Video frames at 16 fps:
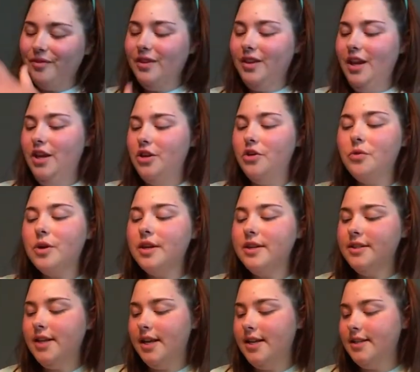you can
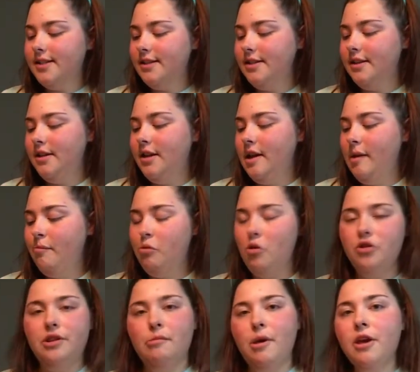taste both
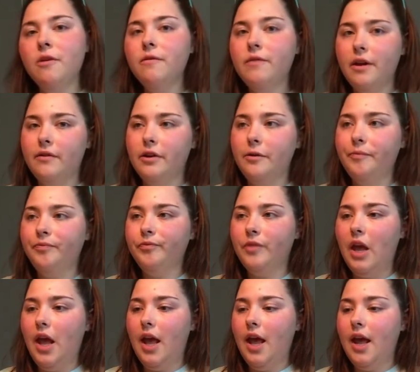the mango flavor
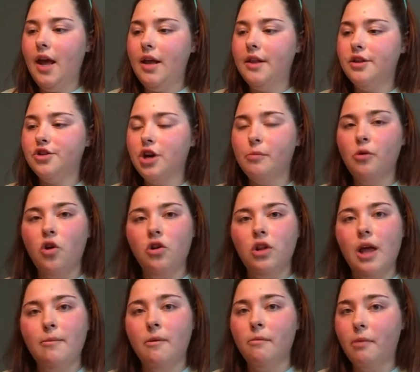and the tropical
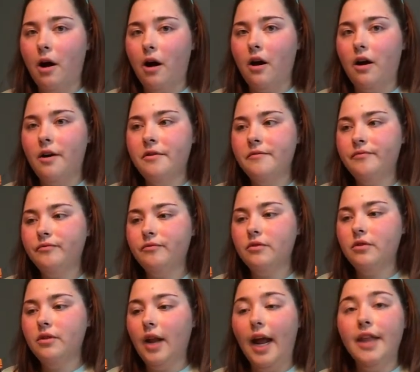lime of Baja,
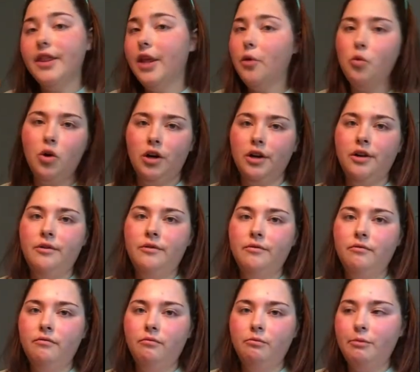and they work
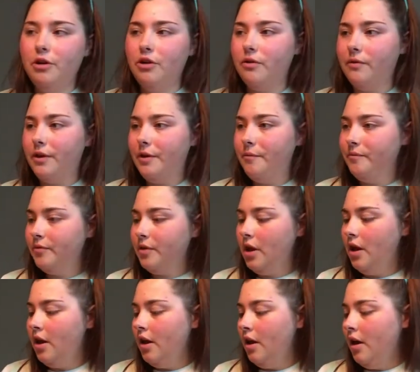beautifully.
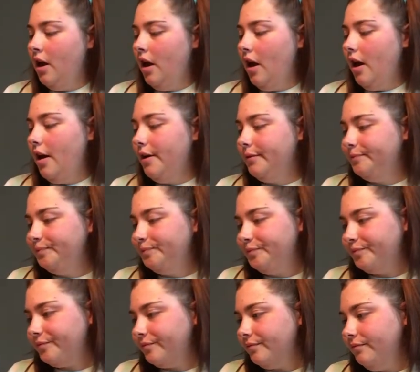
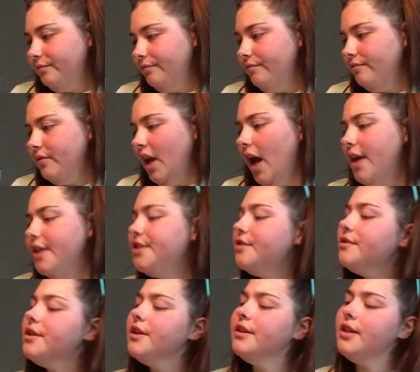I do
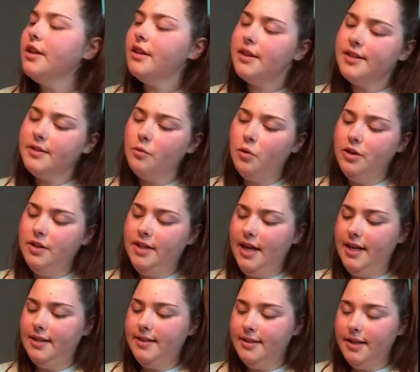think that this one
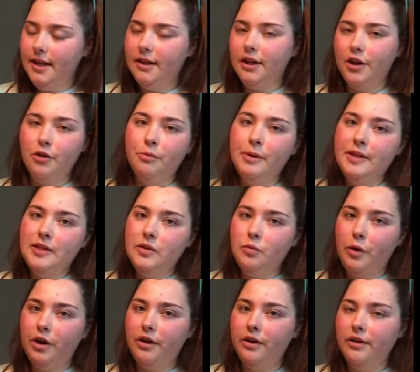tastes a little bit
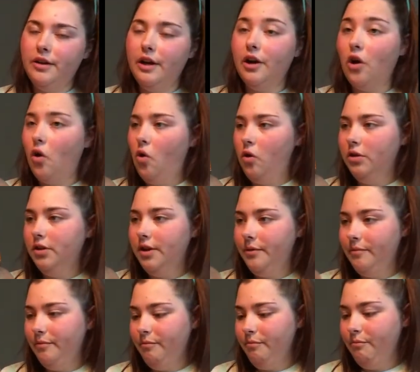sweeter than Gold,
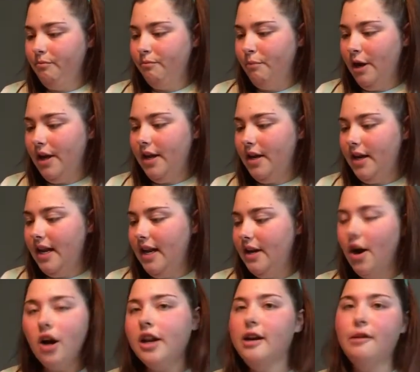but
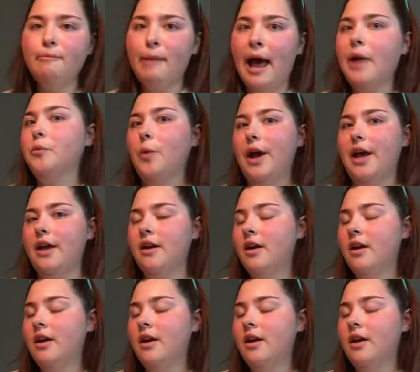not in a bad way.